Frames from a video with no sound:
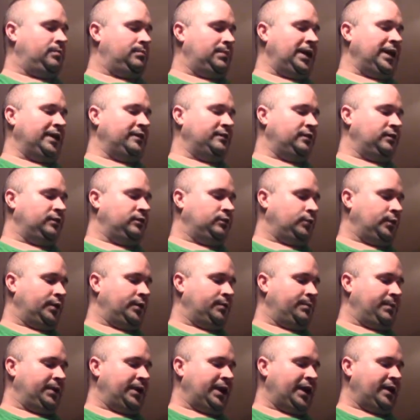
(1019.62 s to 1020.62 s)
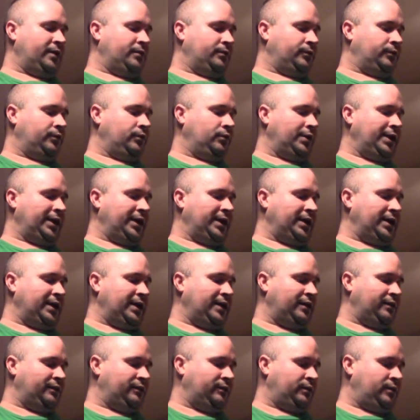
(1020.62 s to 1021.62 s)
magazines with me. I don't do
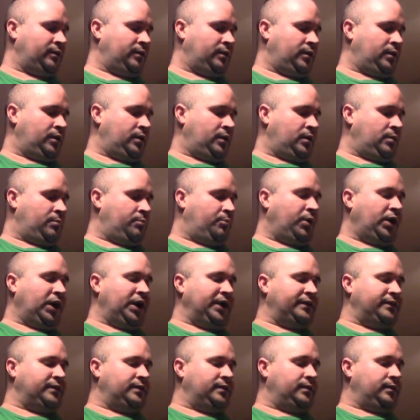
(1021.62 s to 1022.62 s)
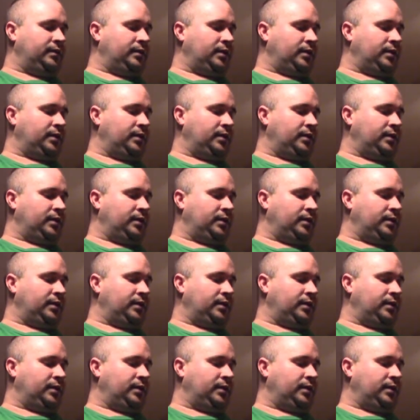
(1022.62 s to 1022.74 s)
AKs. But